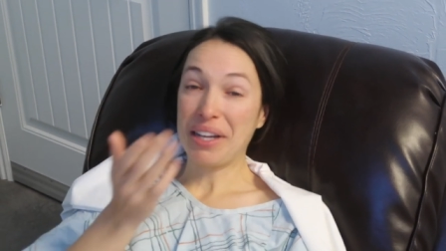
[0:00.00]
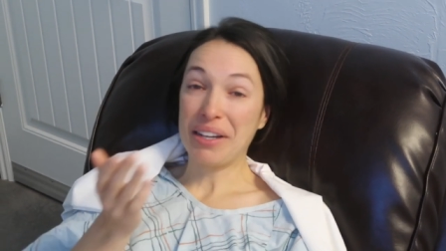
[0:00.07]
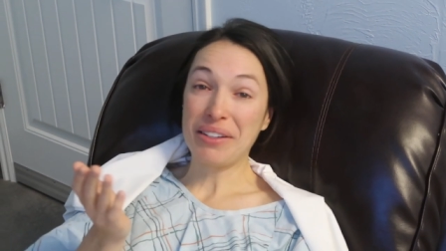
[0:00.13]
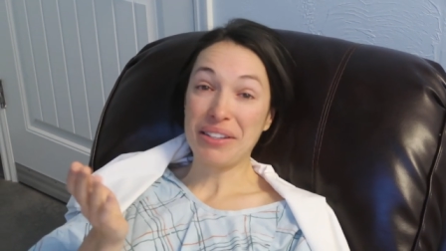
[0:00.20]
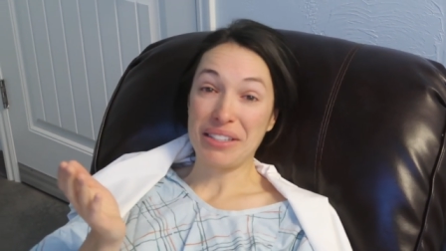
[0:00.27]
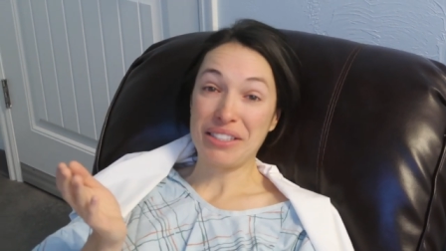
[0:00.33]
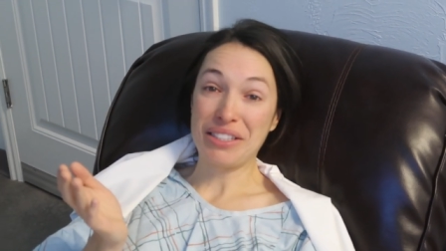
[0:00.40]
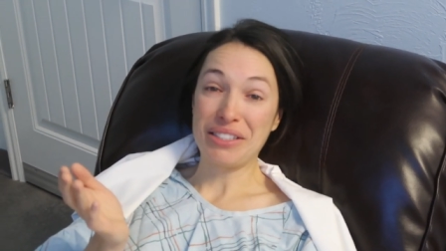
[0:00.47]

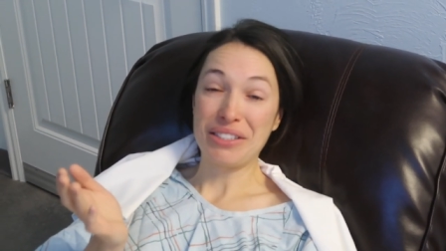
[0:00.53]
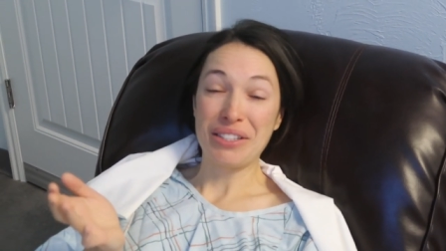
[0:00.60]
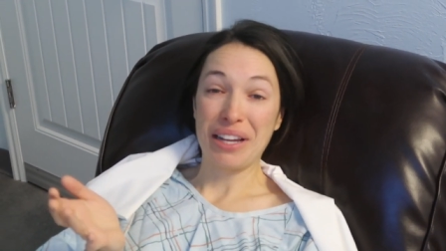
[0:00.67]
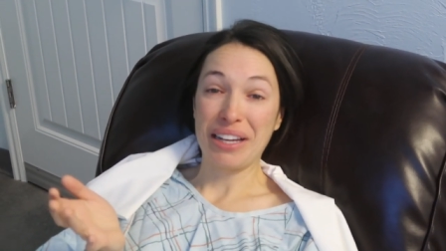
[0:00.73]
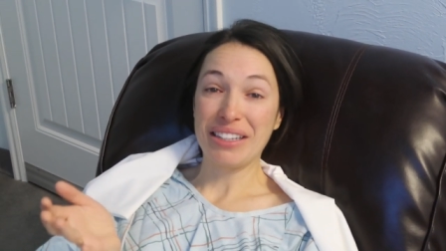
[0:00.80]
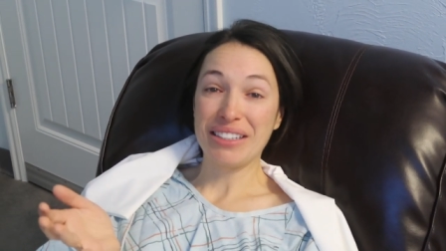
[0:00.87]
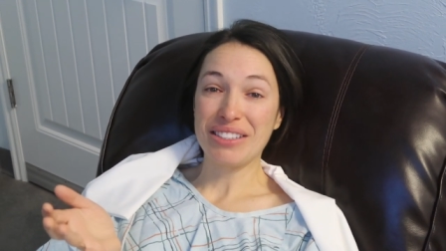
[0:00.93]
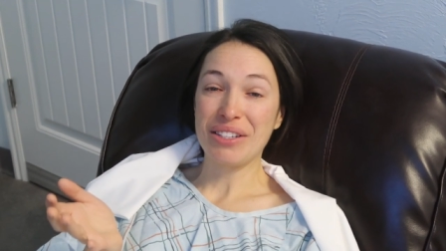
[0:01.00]
know, it's just
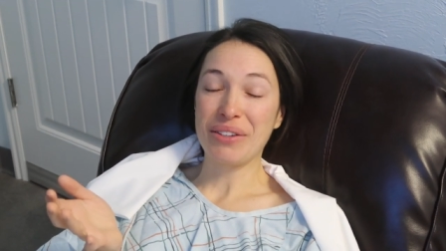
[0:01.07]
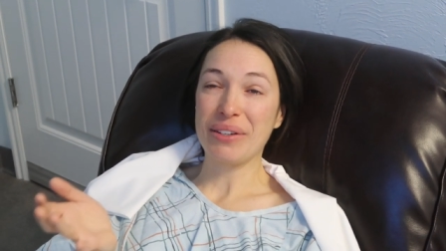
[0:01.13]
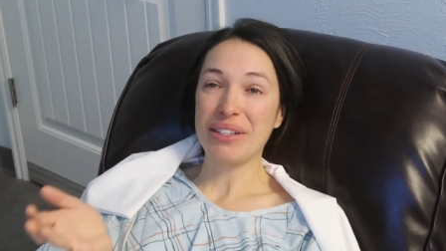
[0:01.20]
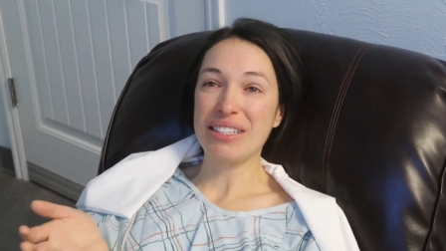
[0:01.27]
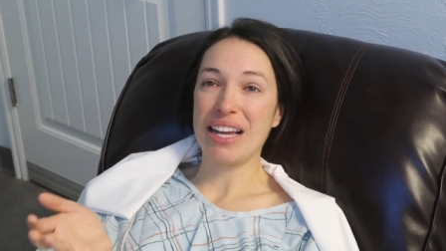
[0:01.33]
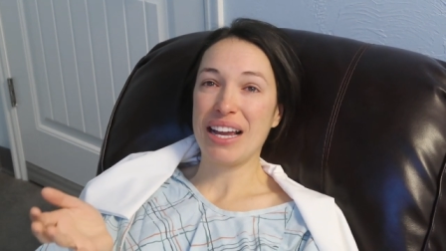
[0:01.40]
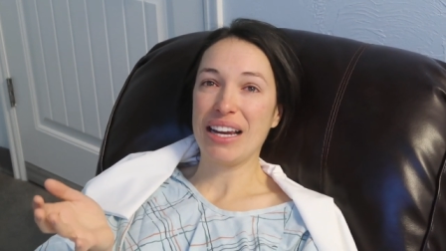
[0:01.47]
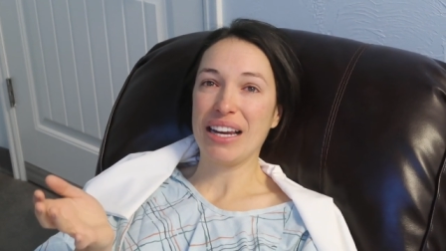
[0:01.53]
like so
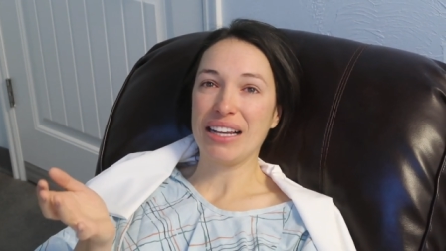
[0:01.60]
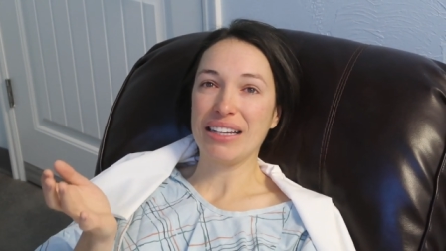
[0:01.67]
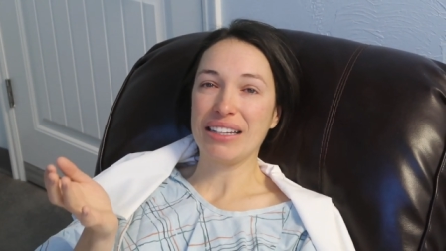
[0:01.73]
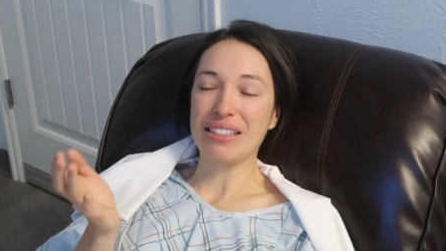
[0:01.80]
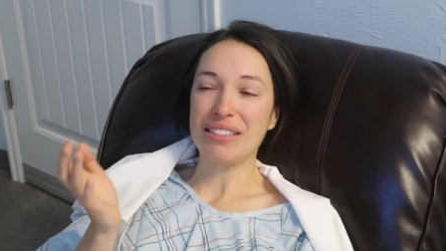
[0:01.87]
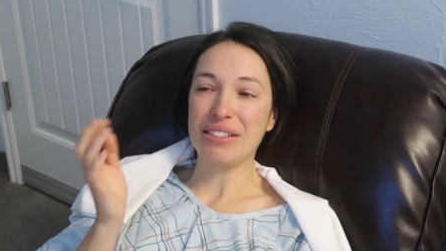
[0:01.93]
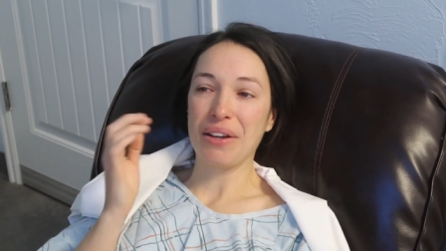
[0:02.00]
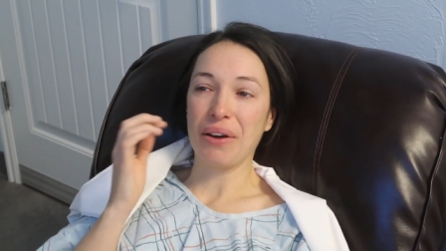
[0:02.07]
exciting,
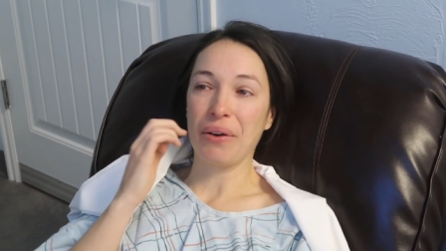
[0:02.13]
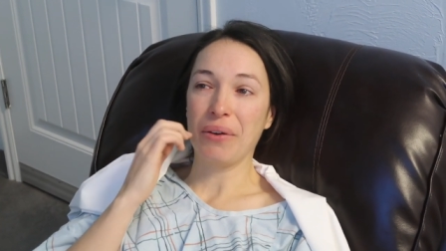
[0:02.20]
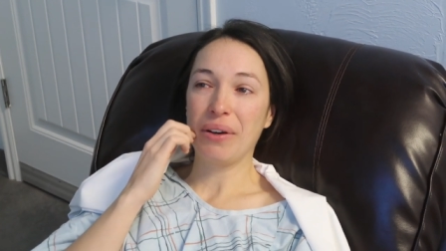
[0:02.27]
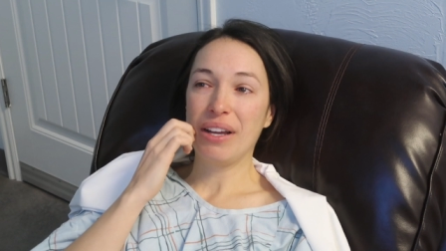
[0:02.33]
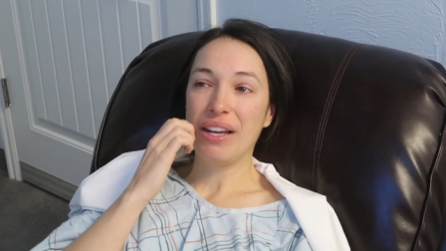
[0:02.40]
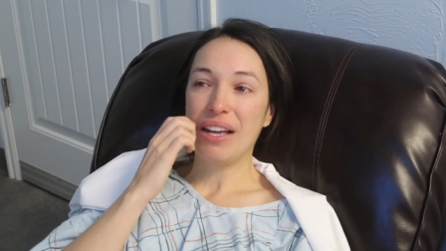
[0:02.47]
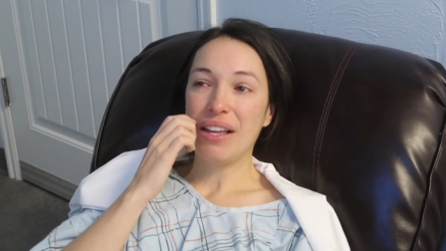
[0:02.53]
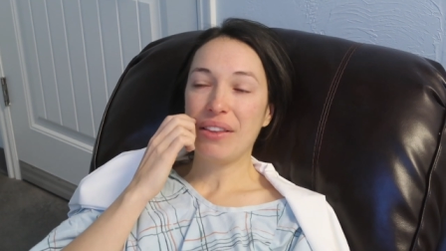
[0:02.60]
and so
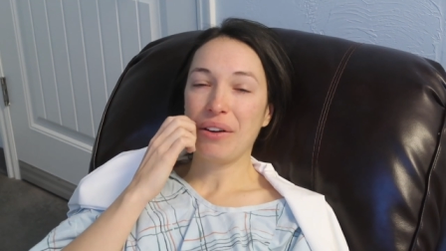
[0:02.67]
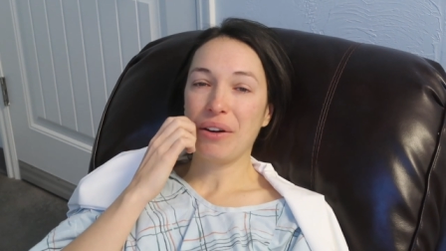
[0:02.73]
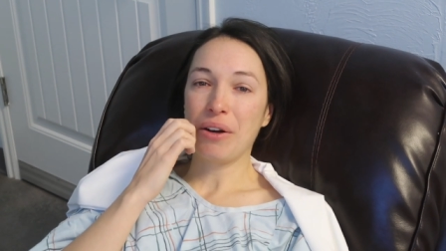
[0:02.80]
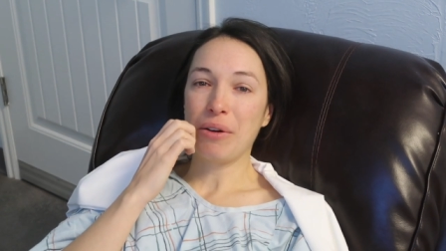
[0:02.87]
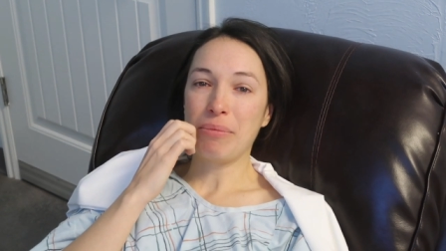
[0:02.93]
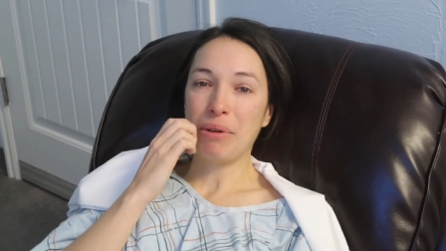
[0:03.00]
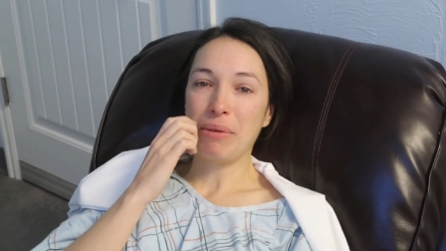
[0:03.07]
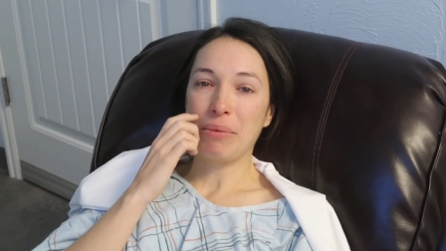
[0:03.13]
they're
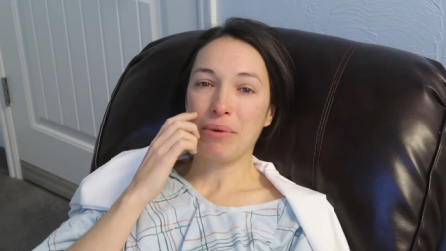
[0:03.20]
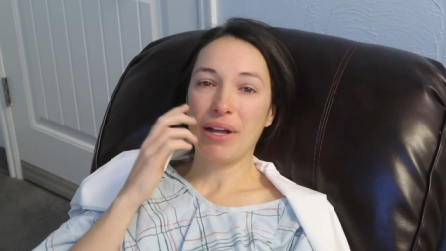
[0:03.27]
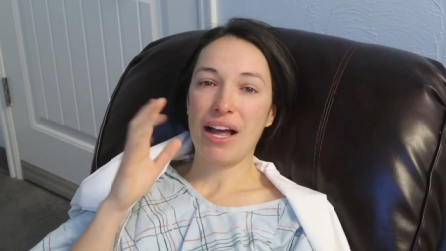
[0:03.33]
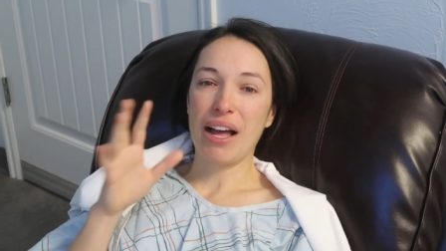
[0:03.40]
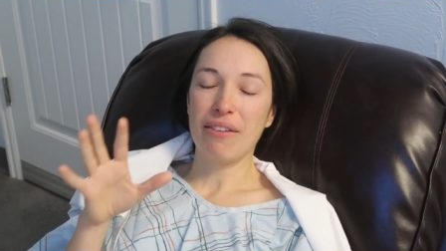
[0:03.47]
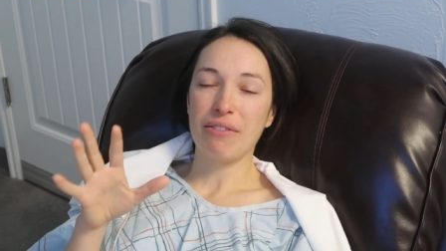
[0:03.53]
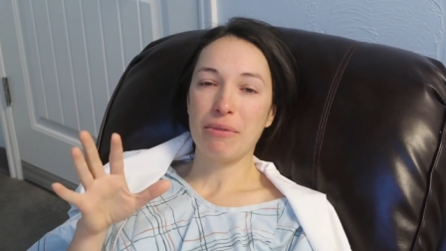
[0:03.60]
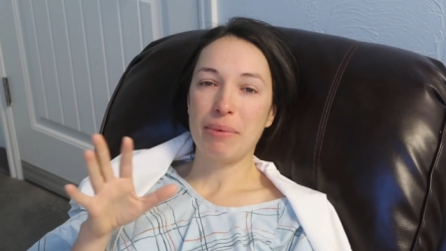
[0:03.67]
hoping we'll
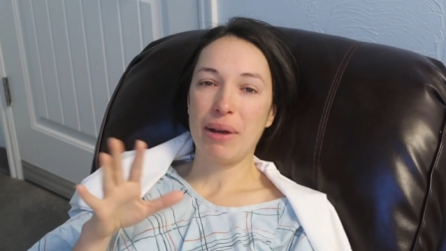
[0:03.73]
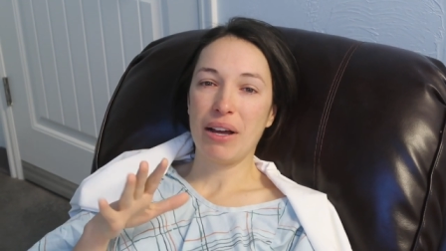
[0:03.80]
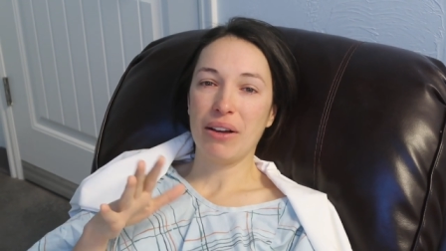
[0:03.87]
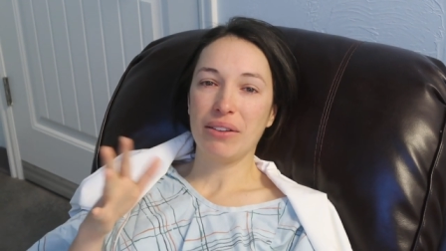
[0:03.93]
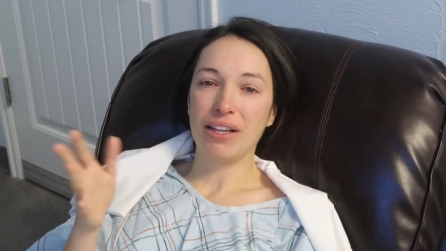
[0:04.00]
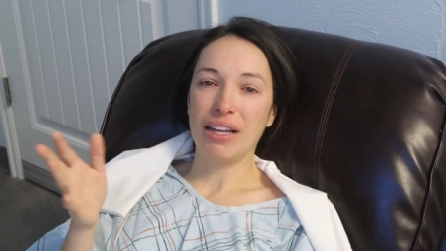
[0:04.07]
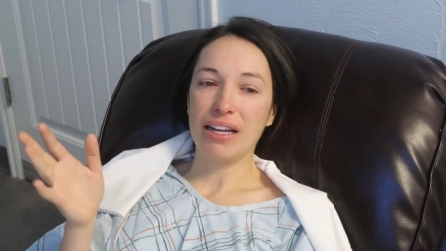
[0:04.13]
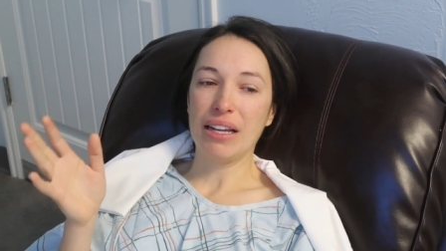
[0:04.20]
have
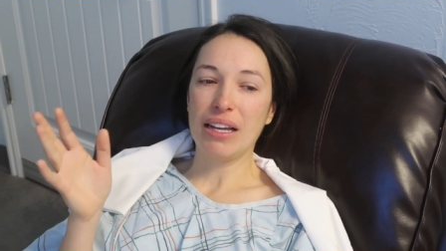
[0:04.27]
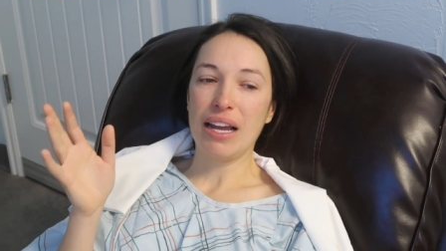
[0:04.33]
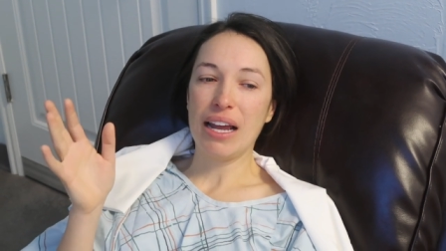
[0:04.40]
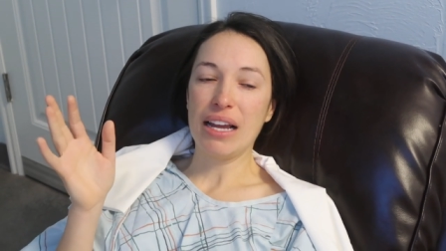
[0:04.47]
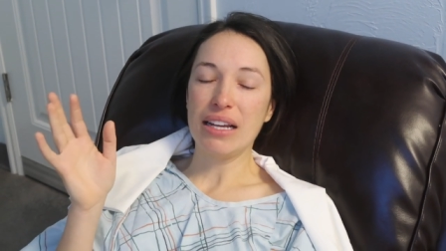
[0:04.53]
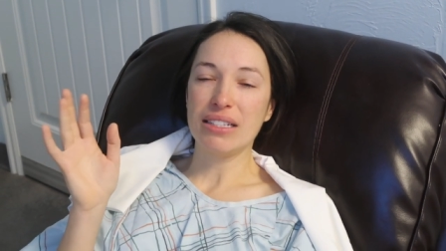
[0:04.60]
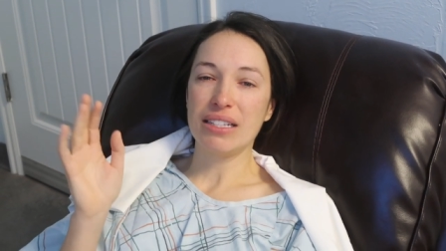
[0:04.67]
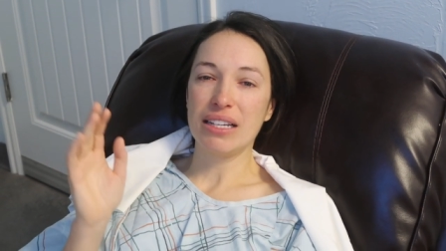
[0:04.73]
about like
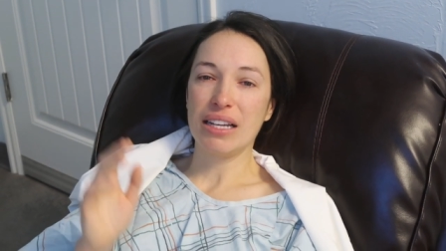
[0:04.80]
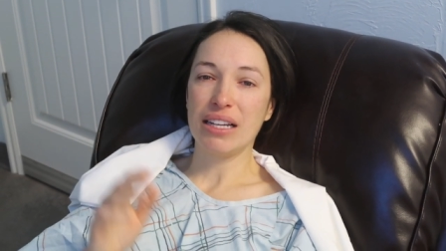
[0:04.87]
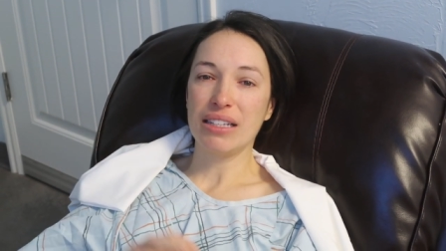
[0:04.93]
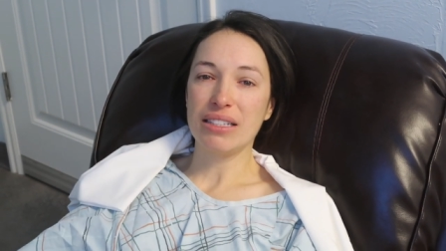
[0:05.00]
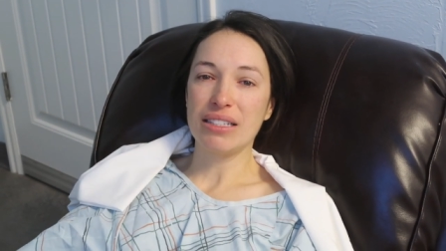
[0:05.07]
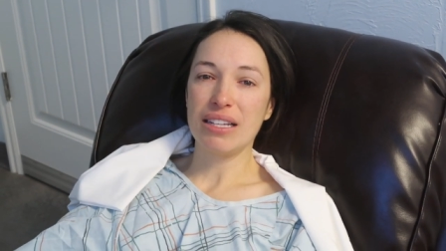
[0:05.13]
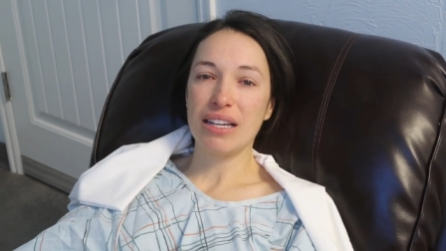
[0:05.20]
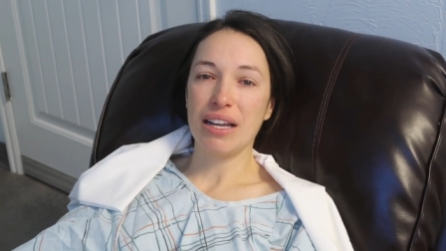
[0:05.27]

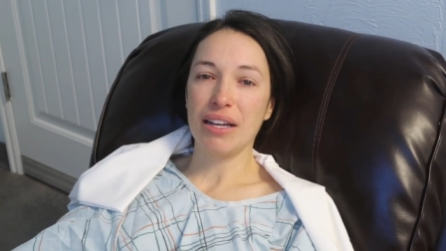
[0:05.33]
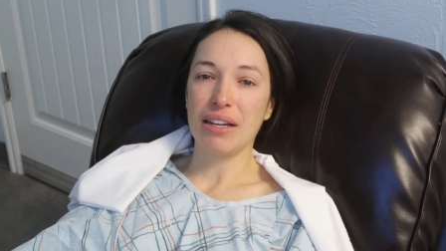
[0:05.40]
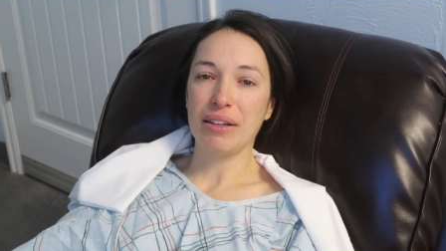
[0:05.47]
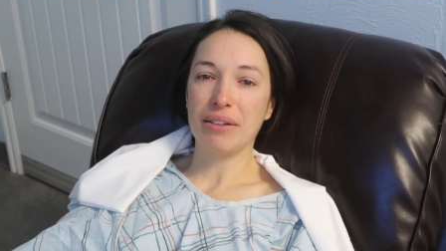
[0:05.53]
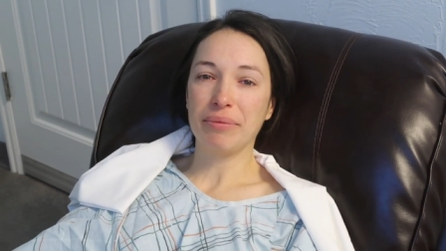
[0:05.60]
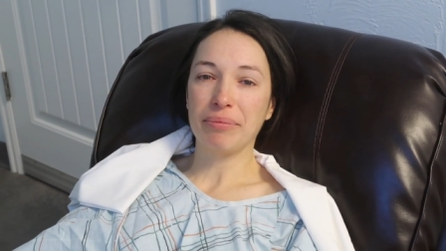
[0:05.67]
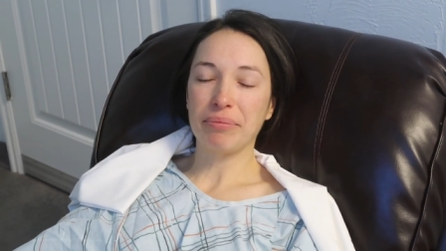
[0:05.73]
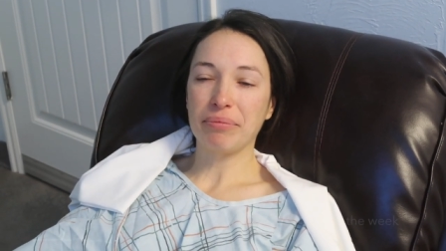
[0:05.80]
18 to